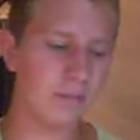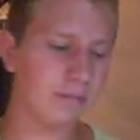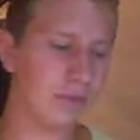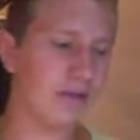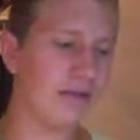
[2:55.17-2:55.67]

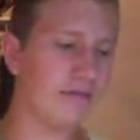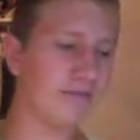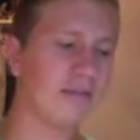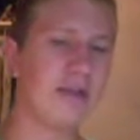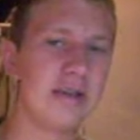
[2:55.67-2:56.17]
belief.
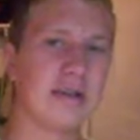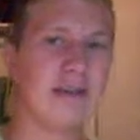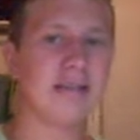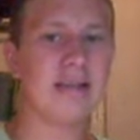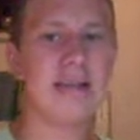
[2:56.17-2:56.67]

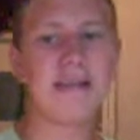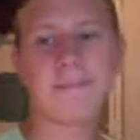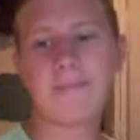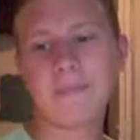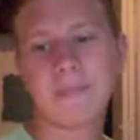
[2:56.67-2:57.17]
It's like
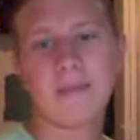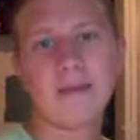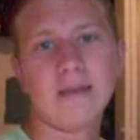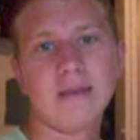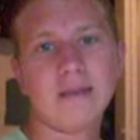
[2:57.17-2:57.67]

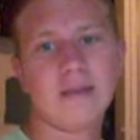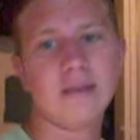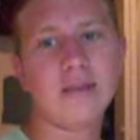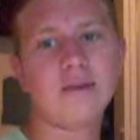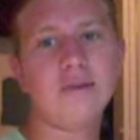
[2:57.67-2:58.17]

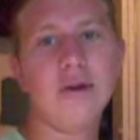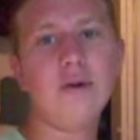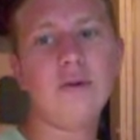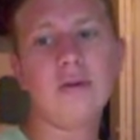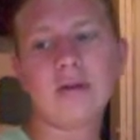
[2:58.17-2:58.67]
there's
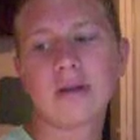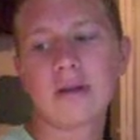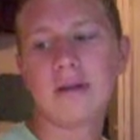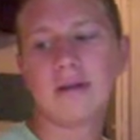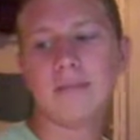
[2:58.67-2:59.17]
no
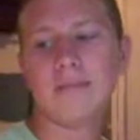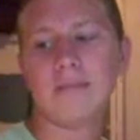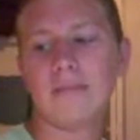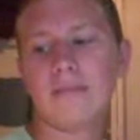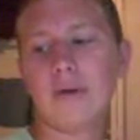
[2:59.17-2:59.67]

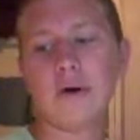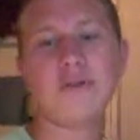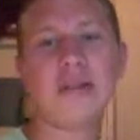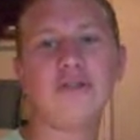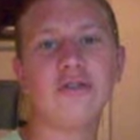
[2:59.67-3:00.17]

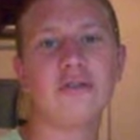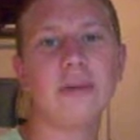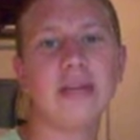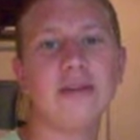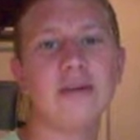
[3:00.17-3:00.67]
motivation for
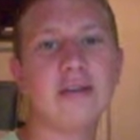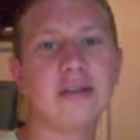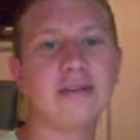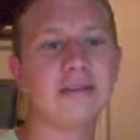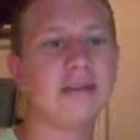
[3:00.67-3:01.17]
me to do
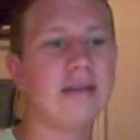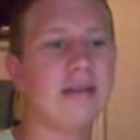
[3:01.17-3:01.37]
this